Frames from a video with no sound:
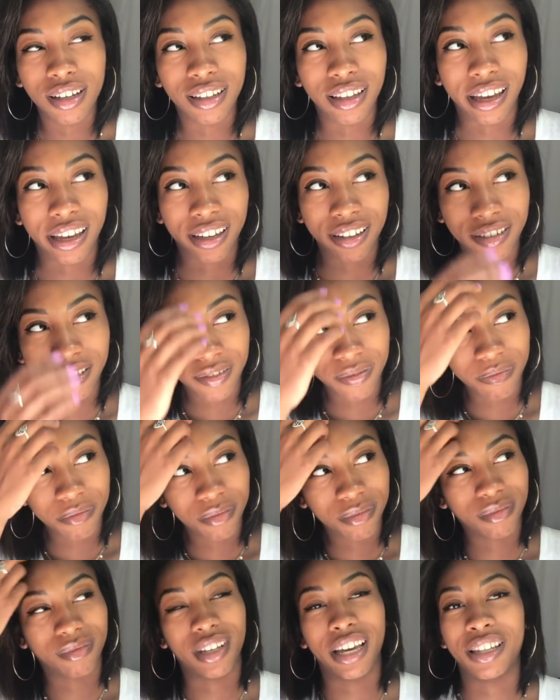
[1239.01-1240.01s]
Like
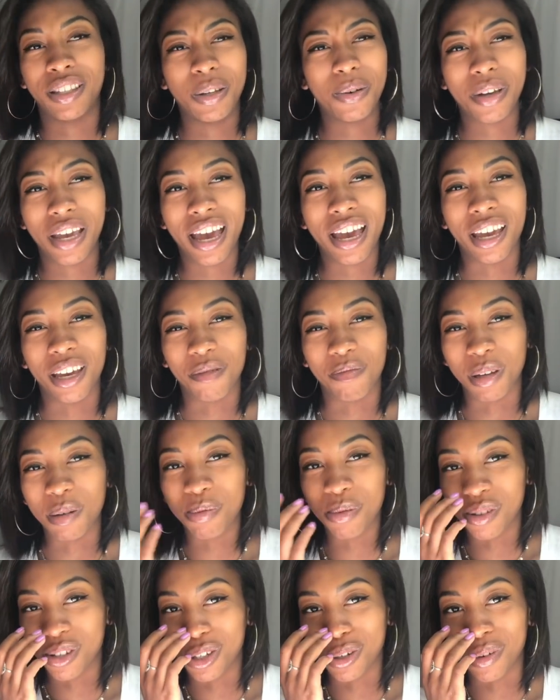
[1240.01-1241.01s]
it's okay.
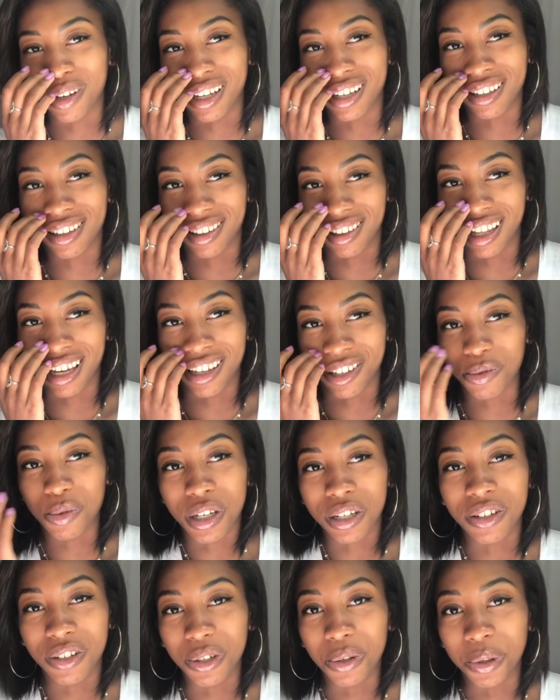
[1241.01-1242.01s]
People do it. Like you
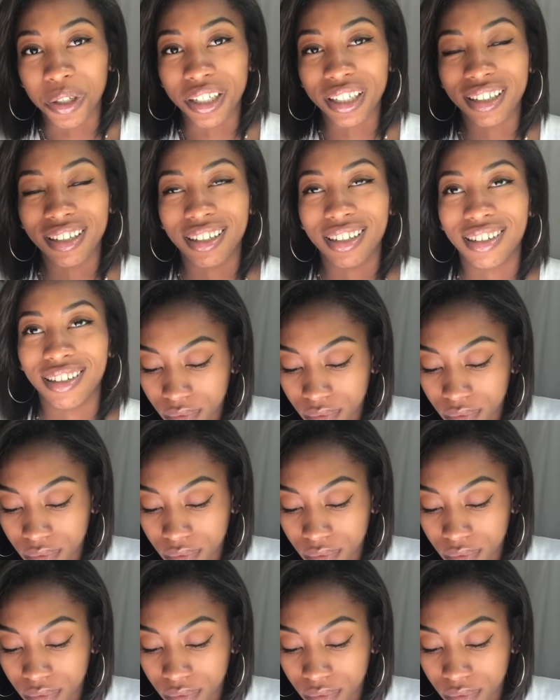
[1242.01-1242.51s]
can do it.